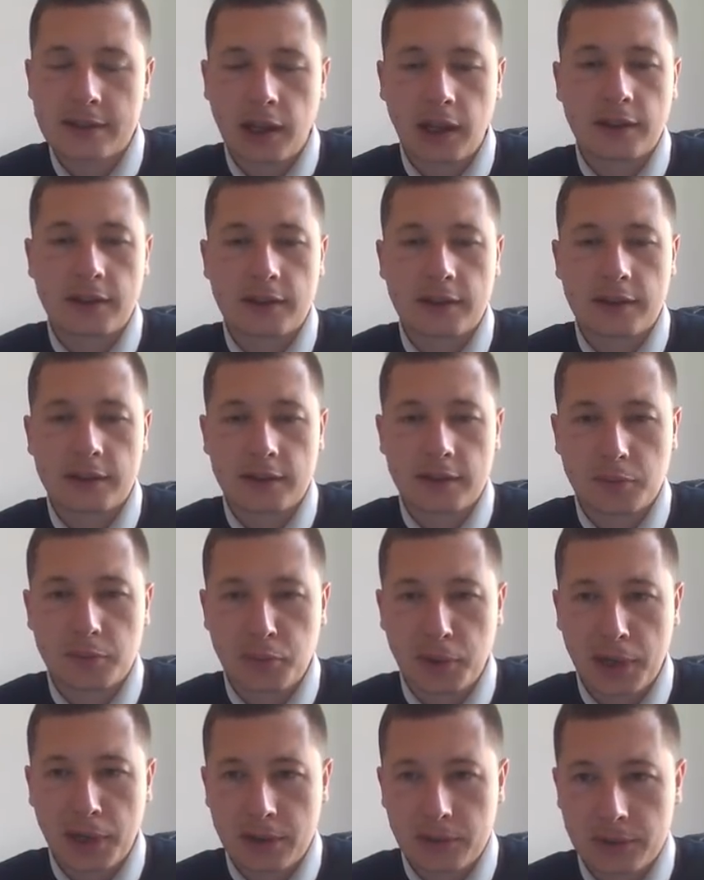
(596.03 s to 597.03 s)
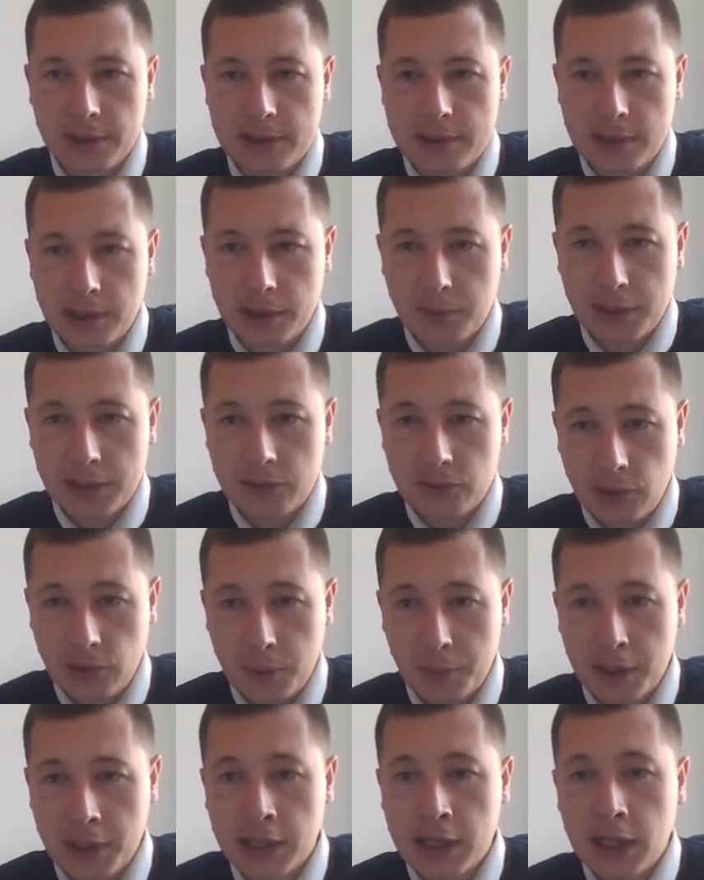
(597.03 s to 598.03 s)
and black could easily be in
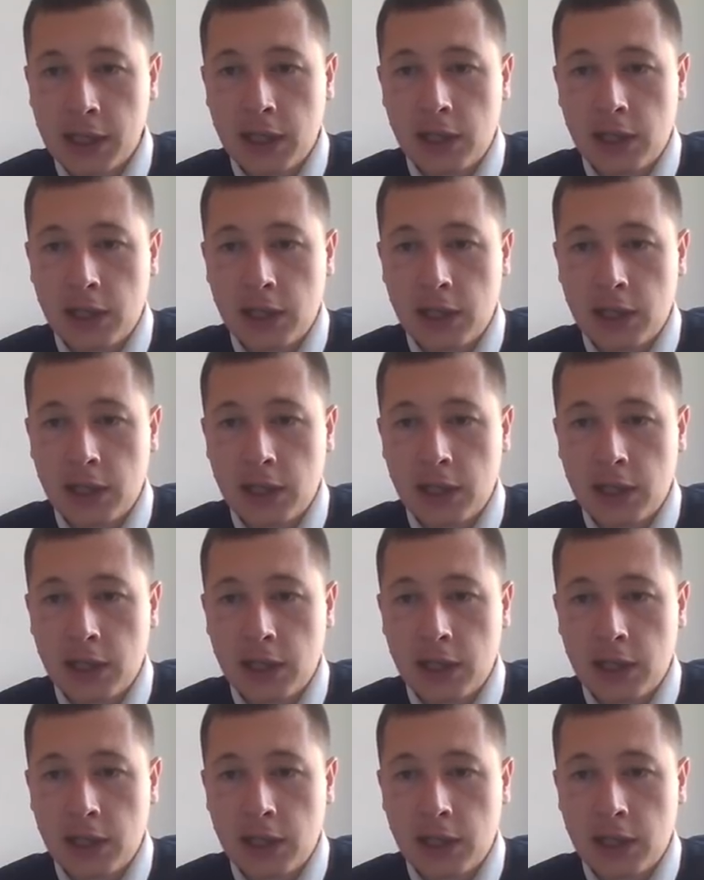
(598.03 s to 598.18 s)
trouble.